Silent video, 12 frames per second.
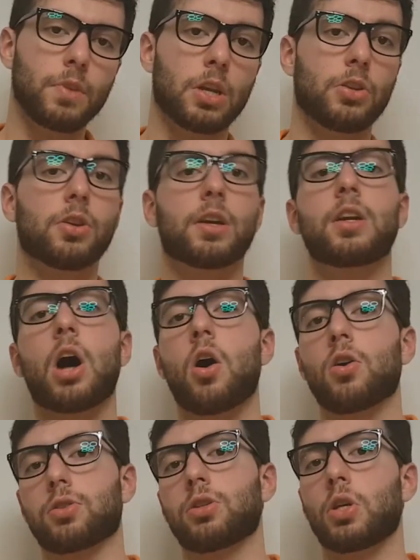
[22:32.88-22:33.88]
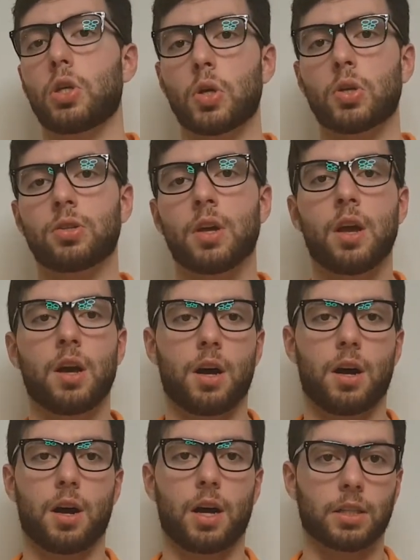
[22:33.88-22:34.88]
You can also use
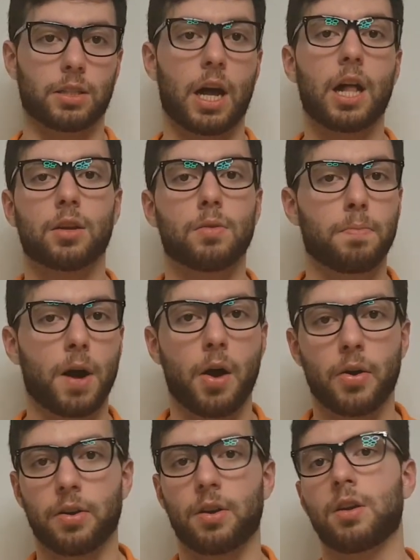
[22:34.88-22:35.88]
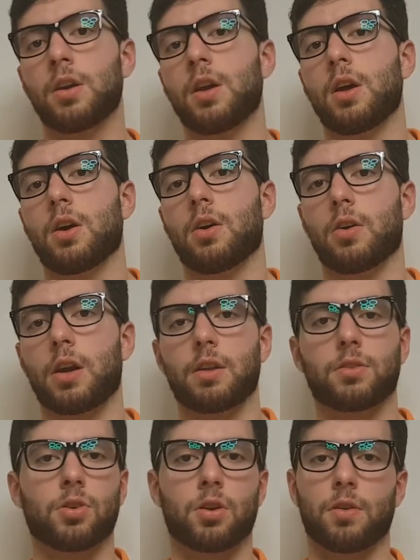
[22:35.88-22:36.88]
talcum powder or any
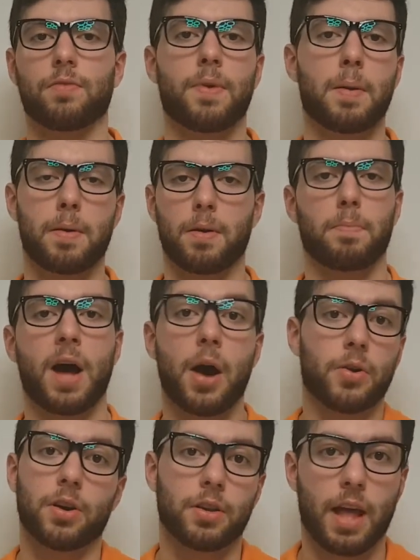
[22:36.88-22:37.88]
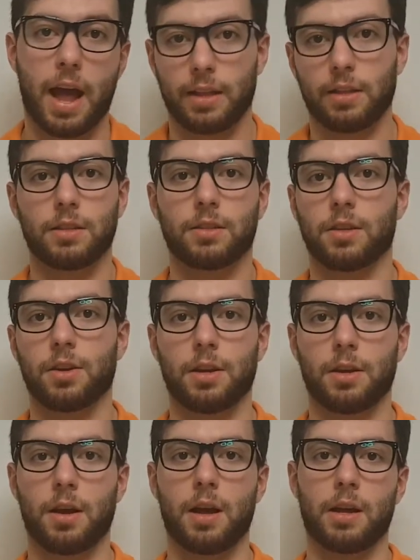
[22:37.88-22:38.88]
sort of powder that is
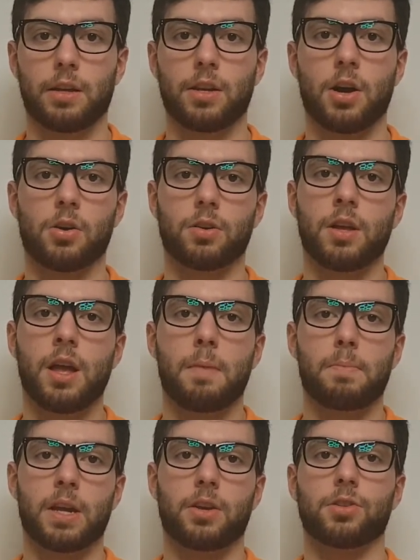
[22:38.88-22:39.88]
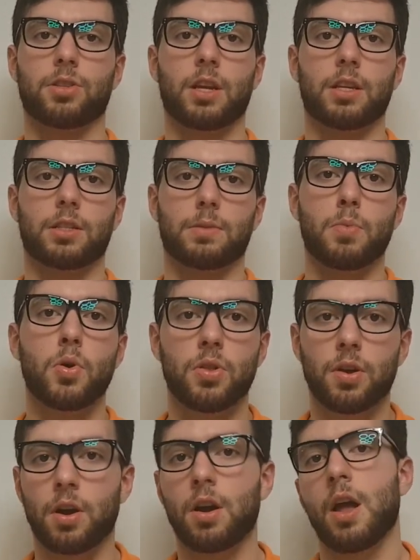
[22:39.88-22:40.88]
gonna, you know, make your skin
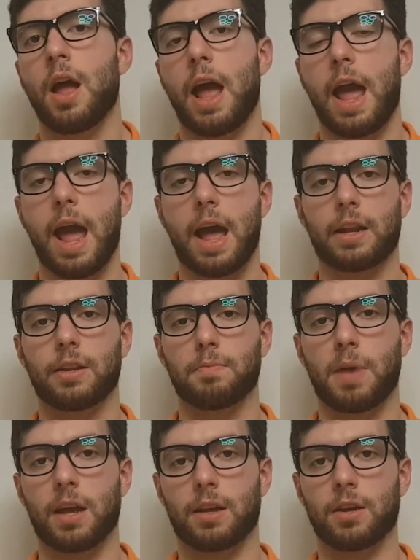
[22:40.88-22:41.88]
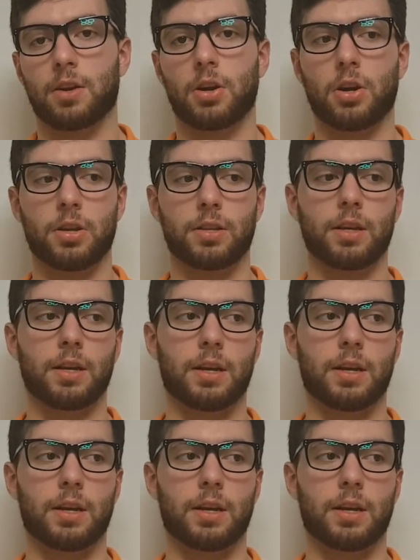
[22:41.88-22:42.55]
smoother and make your